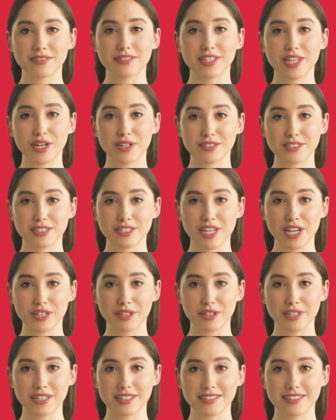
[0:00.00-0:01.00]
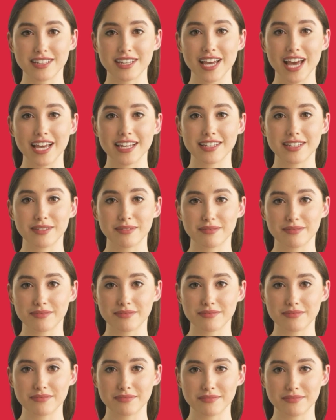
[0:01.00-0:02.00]
Here's a general list to guide you.
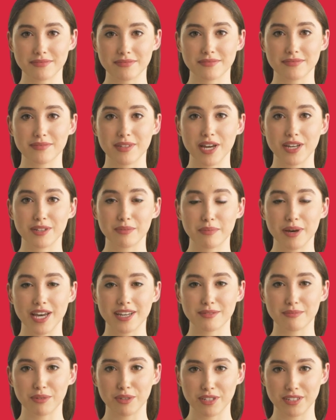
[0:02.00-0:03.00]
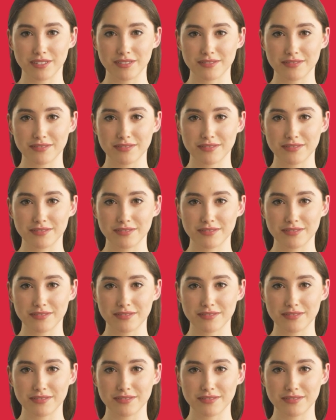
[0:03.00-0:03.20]
Valid passport.